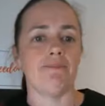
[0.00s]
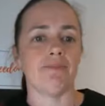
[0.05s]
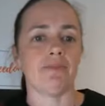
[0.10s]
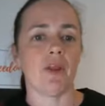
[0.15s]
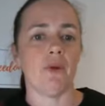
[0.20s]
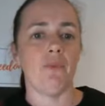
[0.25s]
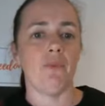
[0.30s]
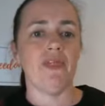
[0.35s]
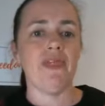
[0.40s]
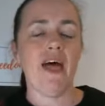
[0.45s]

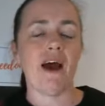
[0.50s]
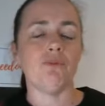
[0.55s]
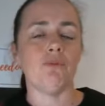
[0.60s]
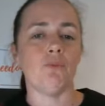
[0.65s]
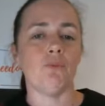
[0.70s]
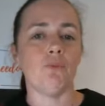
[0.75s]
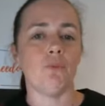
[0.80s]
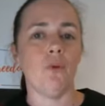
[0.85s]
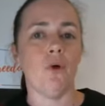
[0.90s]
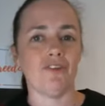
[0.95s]
When that
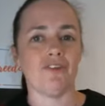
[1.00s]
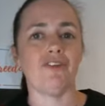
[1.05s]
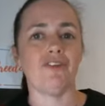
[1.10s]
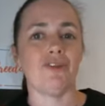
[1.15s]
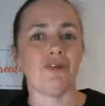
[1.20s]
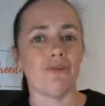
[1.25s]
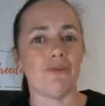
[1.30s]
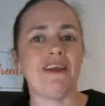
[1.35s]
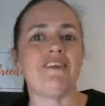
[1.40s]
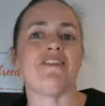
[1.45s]
wasn't
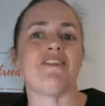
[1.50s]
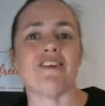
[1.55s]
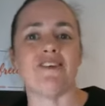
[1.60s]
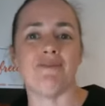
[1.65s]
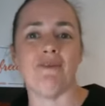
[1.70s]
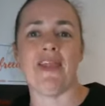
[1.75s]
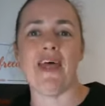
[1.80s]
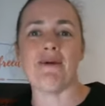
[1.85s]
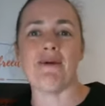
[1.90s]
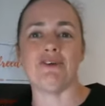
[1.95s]
the reason
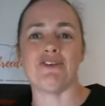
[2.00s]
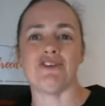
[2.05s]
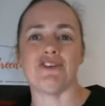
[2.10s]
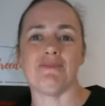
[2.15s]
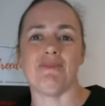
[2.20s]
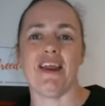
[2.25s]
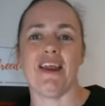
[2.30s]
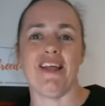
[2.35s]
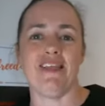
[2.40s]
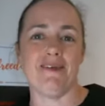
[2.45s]
why they were
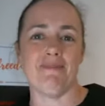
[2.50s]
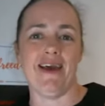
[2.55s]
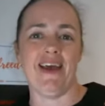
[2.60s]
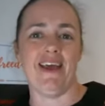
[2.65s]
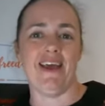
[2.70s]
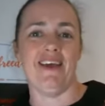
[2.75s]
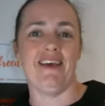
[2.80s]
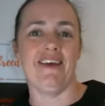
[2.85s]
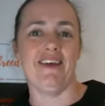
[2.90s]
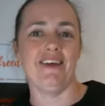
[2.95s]
doing better than
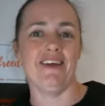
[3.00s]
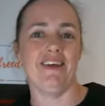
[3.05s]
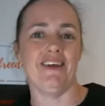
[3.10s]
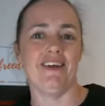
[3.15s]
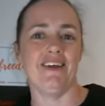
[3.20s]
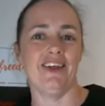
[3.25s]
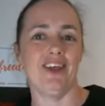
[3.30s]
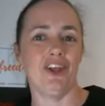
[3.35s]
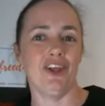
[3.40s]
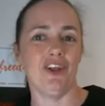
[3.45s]
me.
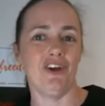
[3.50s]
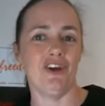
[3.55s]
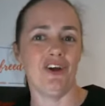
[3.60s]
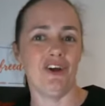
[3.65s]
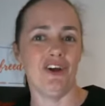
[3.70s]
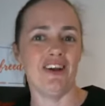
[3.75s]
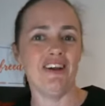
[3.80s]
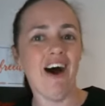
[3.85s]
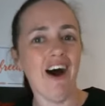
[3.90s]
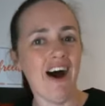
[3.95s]

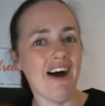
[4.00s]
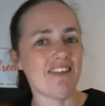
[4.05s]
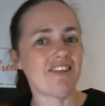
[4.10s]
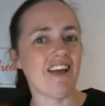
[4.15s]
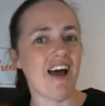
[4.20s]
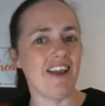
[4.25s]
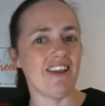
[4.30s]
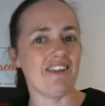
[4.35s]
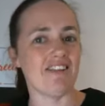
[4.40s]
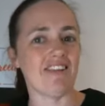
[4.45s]
In
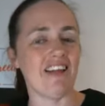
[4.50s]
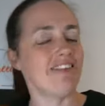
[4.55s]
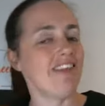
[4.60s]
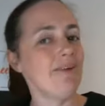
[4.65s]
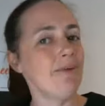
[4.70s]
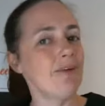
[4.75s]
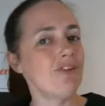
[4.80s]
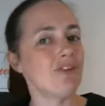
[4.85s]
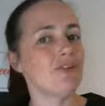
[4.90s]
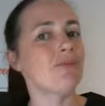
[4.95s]
hindsight, it's like
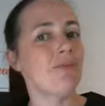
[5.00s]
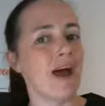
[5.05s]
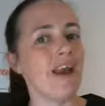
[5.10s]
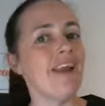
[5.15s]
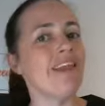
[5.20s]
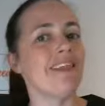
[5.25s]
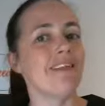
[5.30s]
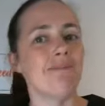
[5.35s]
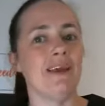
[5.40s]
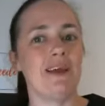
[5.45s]
they were doing
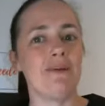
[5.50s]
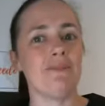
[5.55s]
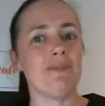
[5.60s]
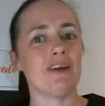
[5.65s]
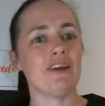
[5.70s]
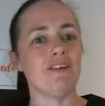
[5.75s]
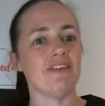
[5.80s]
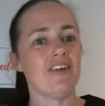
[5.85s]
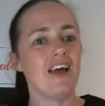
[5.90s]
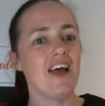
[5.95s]
better than me
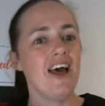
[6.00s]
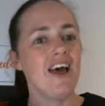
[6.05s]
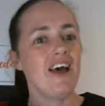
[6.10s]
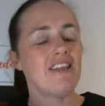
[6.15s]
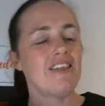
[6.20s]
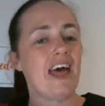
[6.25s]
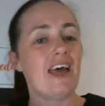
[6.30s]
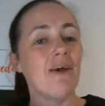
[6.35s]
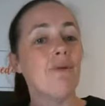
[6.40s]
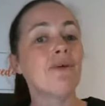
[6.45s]
because
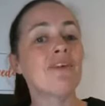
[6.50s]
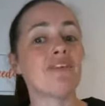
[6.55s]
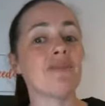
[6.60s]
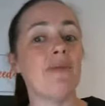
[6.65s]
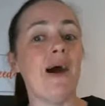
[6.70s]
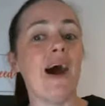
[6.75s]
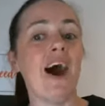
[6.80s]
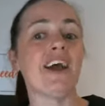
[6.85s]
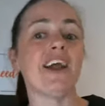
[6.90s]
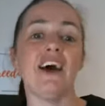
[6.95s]
they were
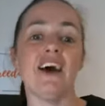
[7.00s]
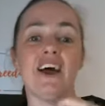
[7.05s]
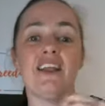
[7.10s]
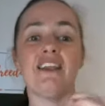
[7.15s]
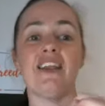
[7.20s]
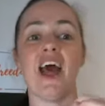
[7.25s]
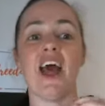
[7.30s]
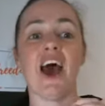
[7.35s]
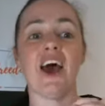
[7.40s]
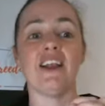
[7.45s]
smarter
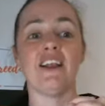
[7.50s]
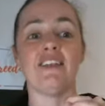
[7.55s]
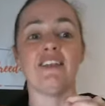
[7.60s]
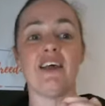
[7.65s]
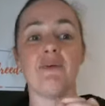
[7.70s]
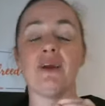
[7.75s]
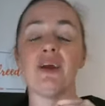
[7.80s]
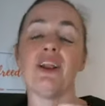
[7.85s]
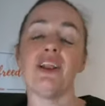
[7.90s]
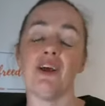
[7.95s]
and
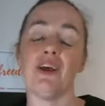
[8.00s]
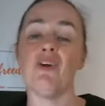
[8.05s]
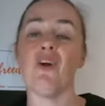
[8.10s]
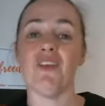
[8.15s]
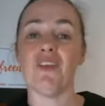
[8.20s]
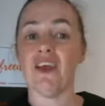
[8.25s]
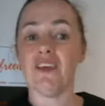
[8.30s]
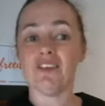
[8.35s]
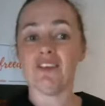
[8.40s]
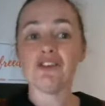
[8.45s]
they were clearer
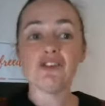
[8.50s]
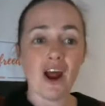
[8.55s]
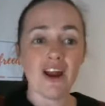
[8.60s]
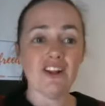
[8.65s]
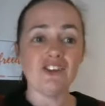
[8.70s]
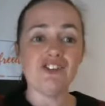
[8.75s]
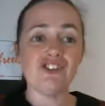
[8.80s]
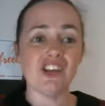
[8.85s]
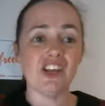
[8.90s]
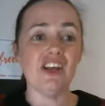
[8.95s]
on their
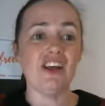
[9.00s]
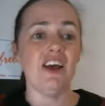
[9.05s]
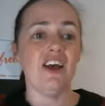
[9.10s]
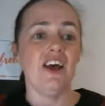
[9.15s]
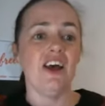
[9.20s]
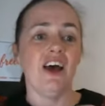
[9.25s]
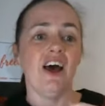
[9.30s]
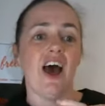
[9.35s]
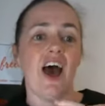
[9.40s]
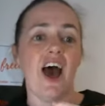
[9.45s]
strategy
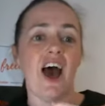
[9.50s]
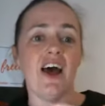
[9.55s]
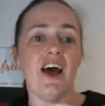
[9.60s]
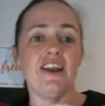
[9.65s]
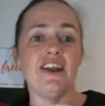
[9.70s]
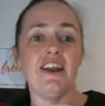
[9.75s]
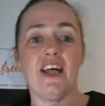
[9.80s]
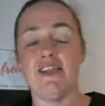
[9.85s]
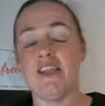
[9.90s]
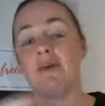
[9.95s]

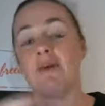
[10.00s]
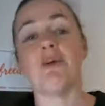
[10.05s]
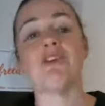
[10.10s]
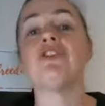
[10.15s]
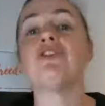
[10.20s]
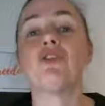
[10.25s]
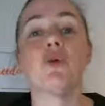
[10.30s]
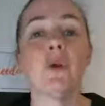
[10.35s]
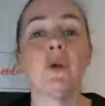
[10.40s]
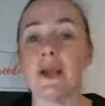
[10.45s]
and they were
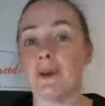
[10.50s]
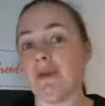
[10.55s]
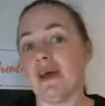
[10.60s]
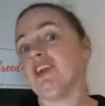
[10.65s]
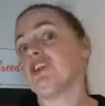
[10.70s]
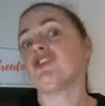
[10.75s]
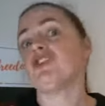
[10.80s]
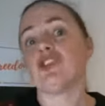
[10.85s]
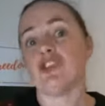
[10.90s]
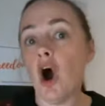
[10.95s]
just doing a
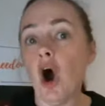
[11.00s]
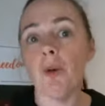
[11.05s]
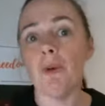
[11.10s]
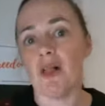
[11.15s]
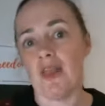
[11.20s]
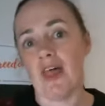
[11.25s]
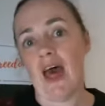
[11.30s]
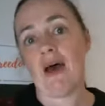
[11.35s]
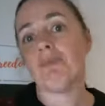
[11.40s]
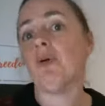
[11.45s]
better job
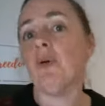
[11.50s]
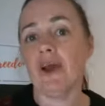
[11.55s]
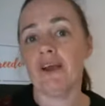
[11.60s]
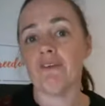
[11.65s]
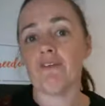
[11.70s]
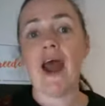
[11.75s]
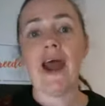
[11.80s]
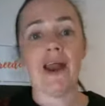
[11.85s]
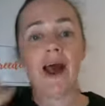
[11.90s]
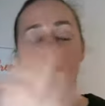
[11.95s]
at that point,
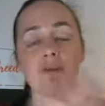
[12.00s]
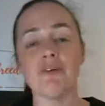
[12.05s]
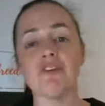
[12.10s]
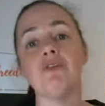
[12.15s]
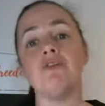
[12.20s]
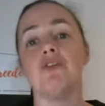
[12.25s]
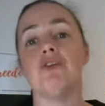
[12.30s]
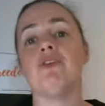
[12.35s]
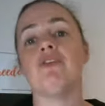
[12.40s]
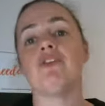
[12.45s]
right? I was a
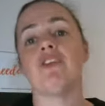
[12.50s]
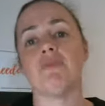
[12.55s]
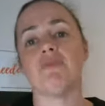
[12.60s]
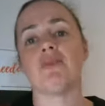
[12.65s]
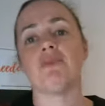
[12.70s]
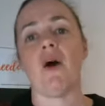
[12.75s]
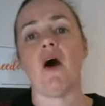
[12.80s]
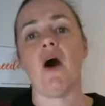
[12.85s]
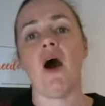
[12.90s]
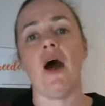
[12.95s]
few
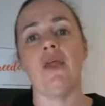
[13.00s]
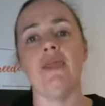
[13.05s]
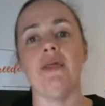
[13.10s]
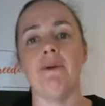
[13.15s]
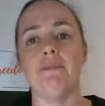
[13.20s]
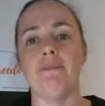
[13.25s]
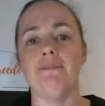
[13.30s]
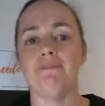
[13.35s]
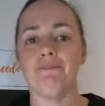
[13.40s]
steps behind them.